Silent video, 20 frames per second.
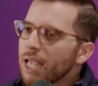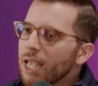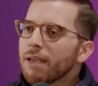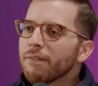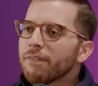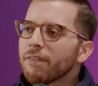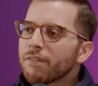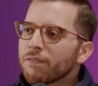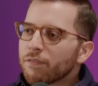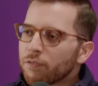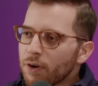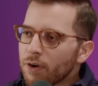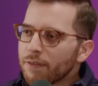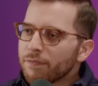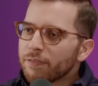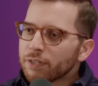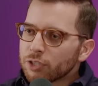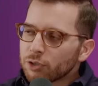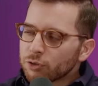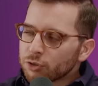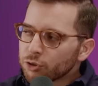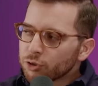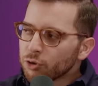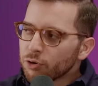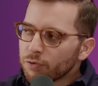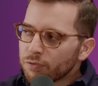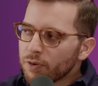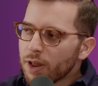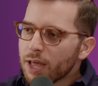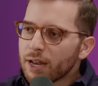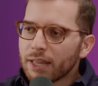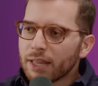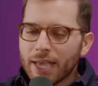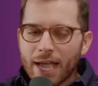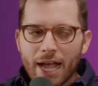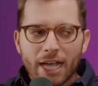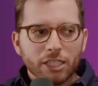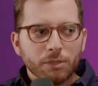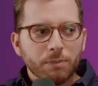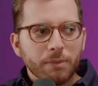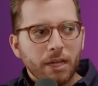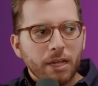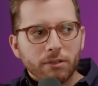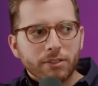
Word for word: was if like, fr if it's a hey, true friend, know, they ask me, I'll